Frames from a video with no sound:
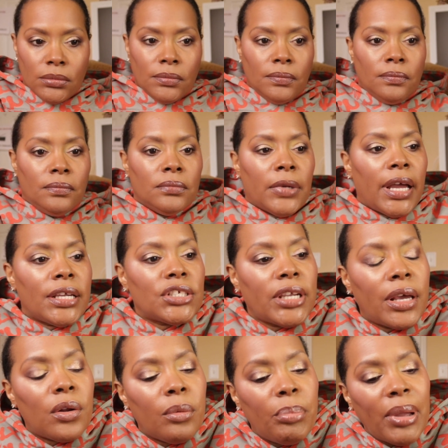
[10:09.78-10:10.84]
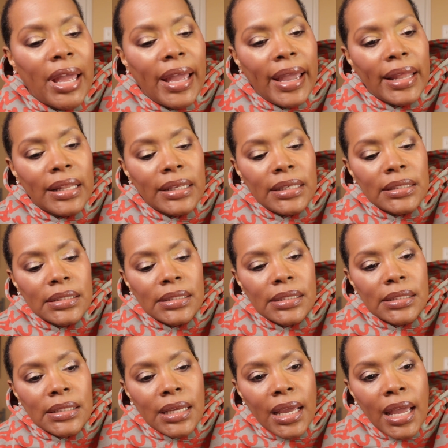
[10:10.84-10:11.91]
eyeshadow
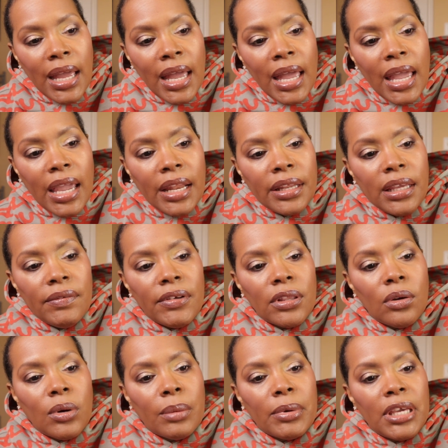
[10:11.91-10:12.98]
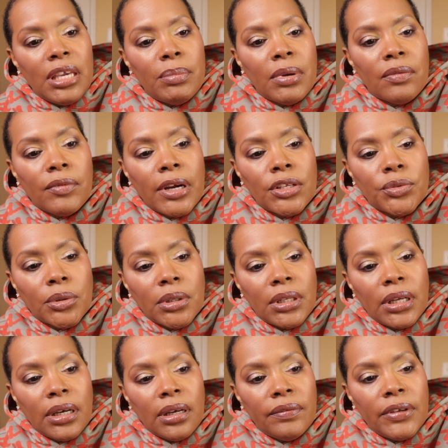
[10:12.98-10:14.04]
palettes. And even though I'm keeping Retro
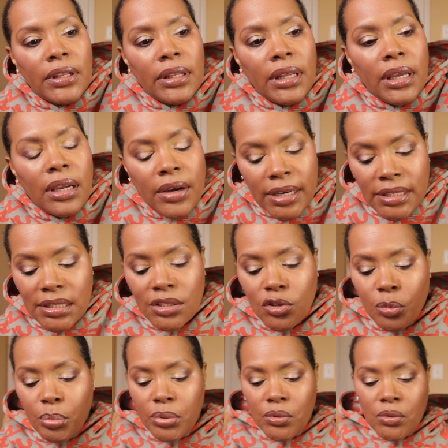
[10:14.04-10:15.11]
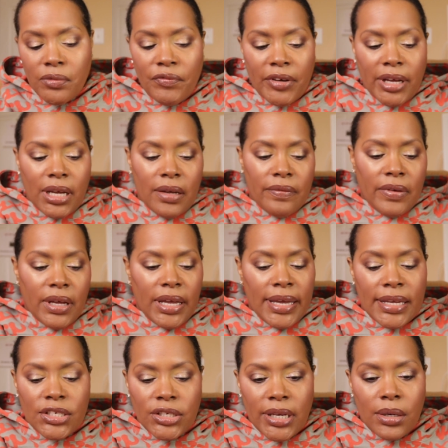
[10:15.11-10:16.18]
Love in there, I still pulled five
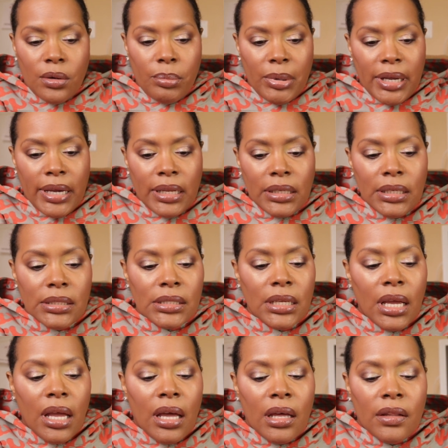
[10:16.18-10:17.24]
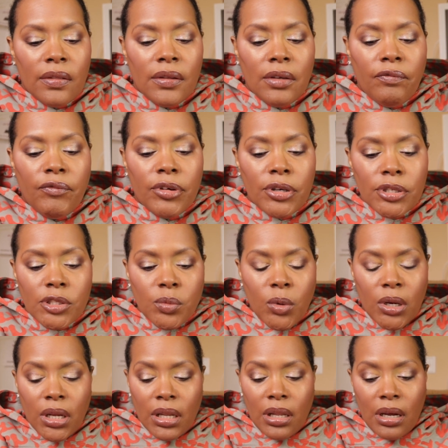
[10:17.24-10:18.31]
eyeshadow palettes. The first
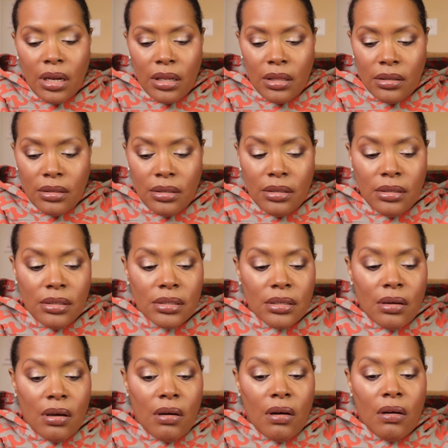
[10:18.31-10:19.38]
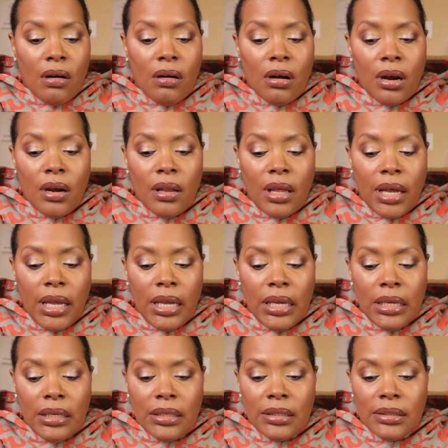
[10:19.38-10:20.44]
one, a lot of these are like,